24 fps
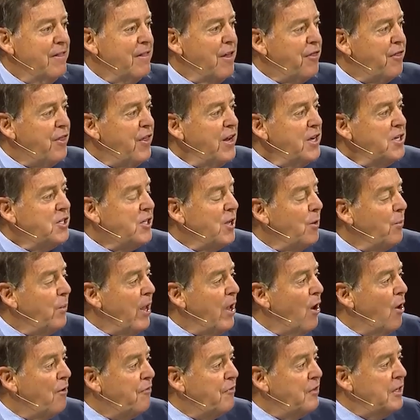the things that
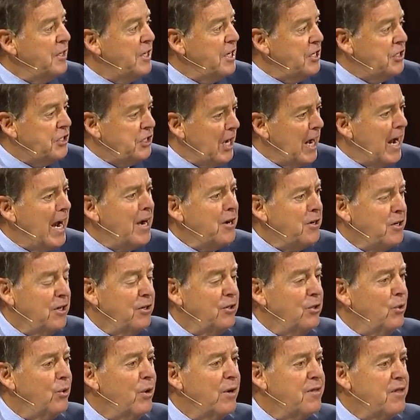we often desire to
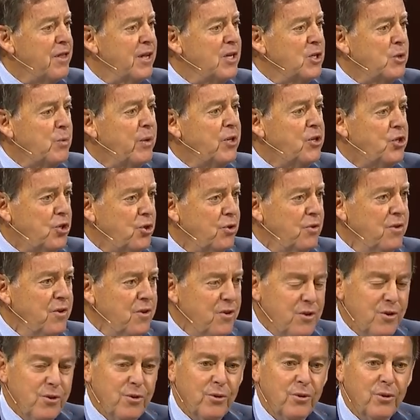do are things we shouldn't
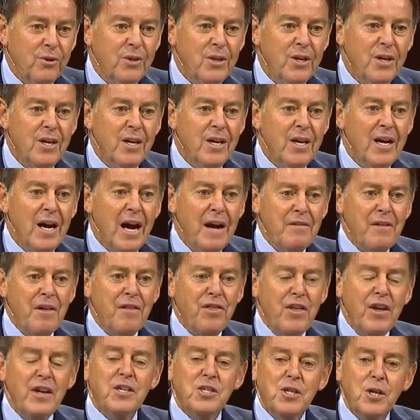do, and the
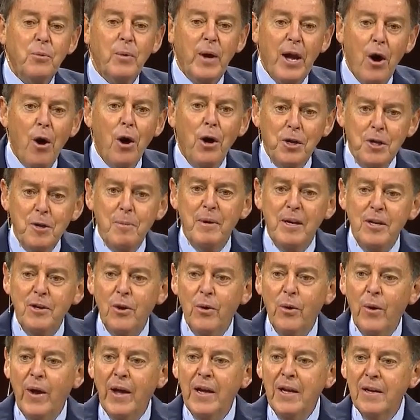things that we ought to be
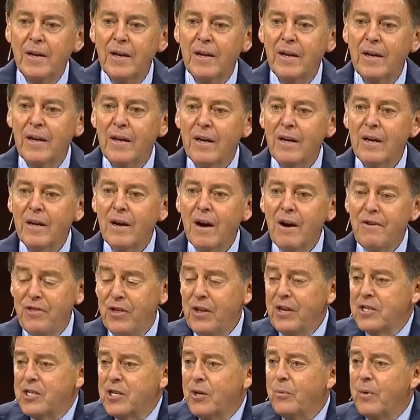doing are
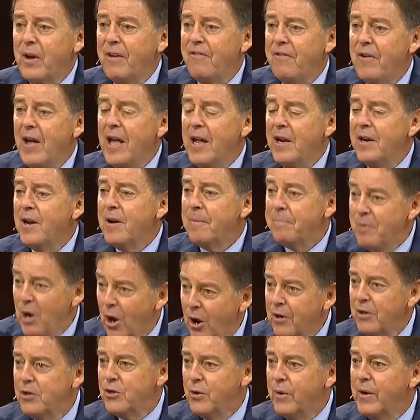things that we end up
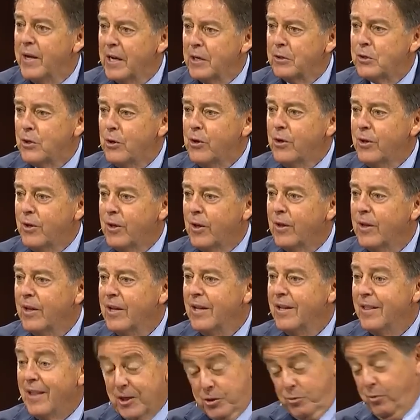not doing at all.
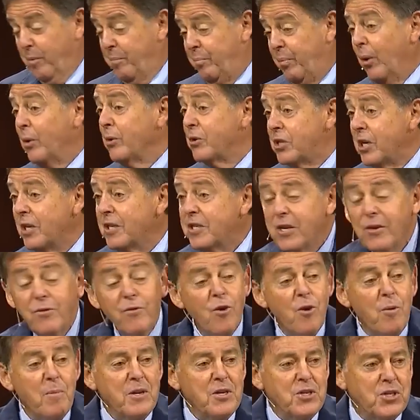That's what Paul says in
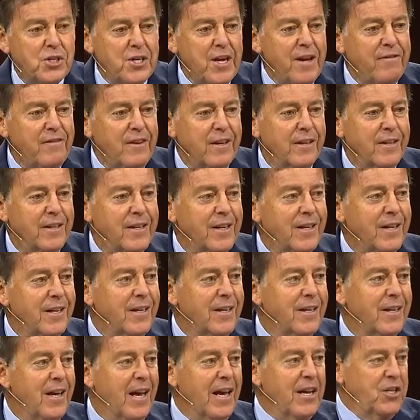Romans 7.
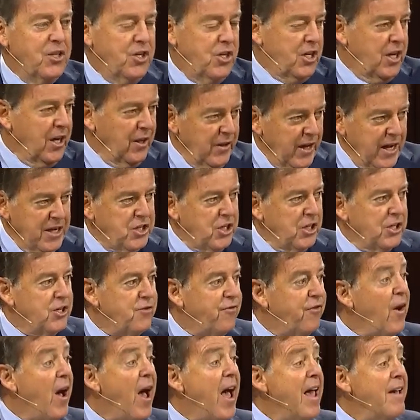In Galatians
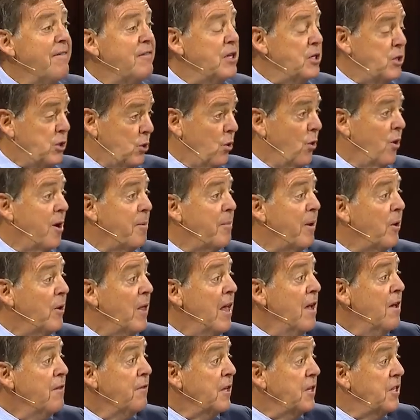5, he's talking
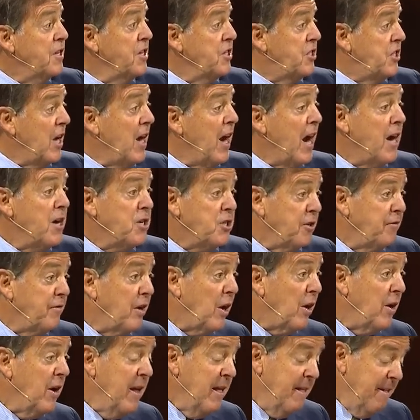about the desires of
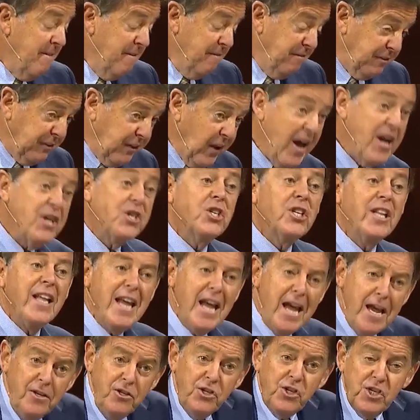our fleshly
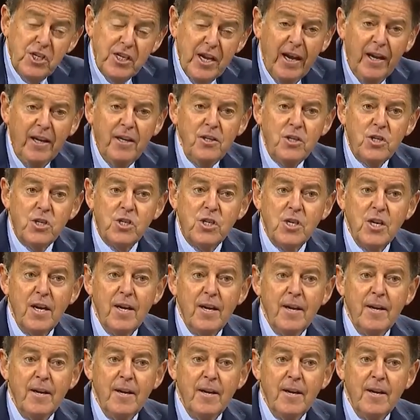instincts